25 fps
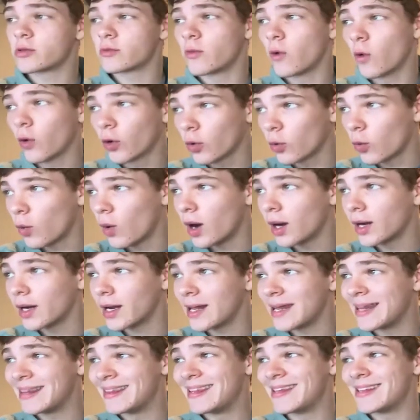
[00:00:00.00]
4 to 1
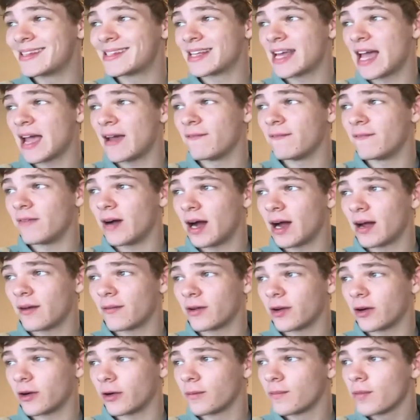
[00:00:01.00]
in this game 5
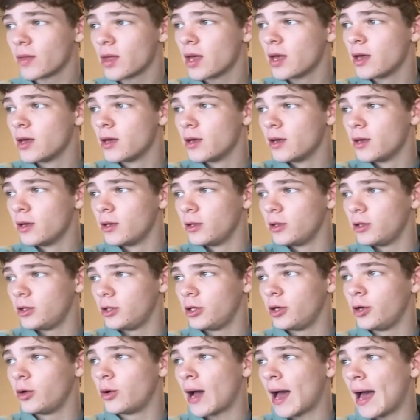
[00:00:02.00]
here.
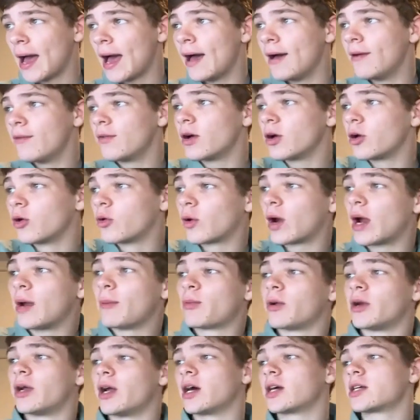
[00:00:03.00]
You have great
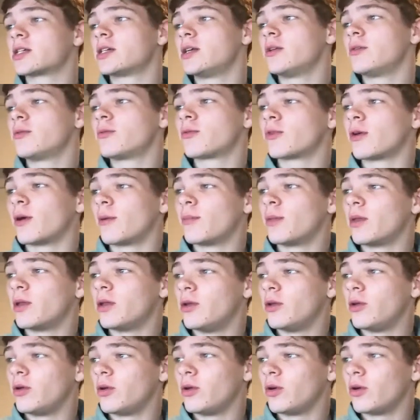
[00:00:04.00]
production from the
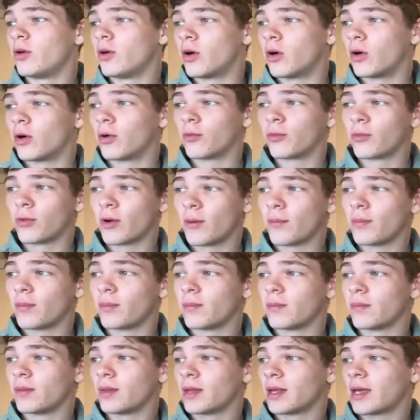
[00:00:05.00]
new or from
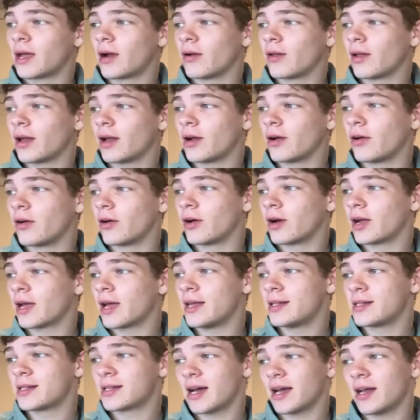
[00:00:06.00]
Carolina
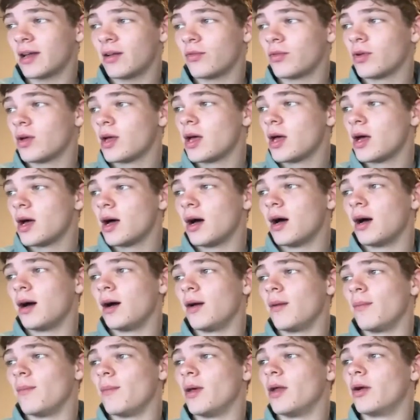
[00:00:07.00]
Hurricanes kind of
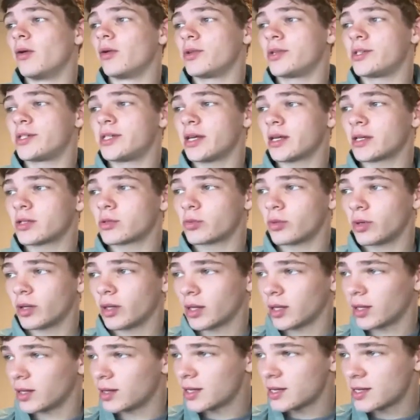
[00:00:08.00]
uh, middle six
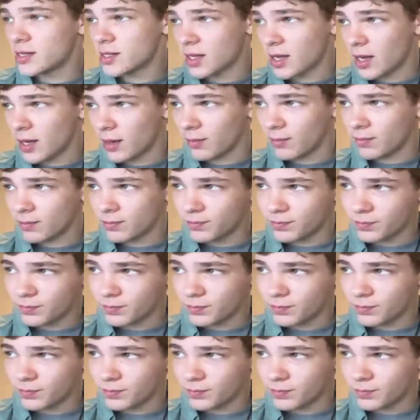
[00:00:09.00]
really in this game.